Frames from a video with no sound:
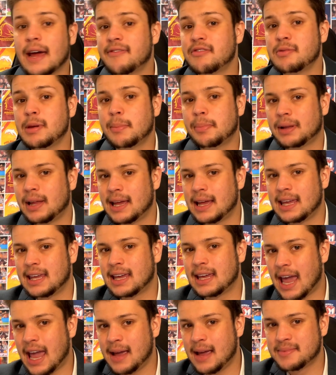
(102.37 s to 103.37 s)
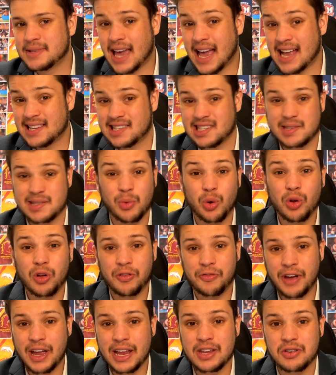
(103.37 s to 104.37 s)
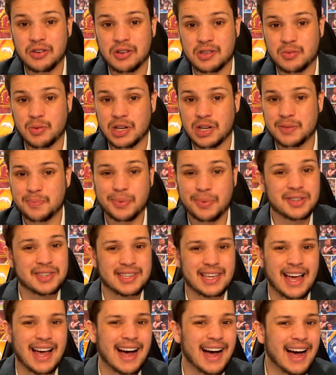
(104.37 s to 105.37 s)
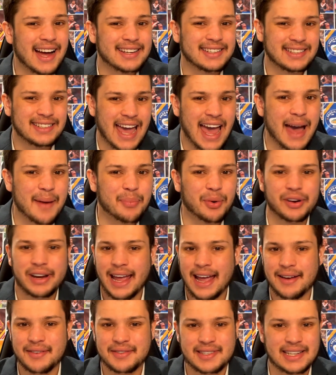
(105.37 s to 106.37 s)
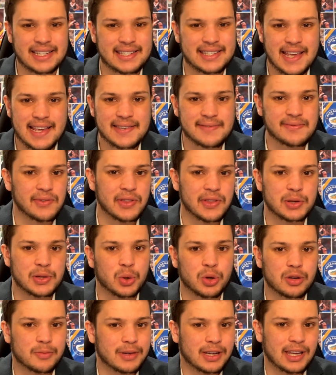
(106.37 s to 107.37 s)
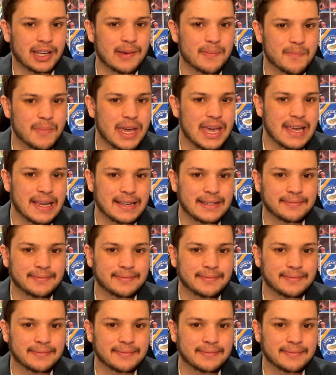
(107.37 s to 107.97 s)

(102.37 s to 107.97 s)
have to be playing games at small venues, which puts a hard cap on how successful the tournament can be.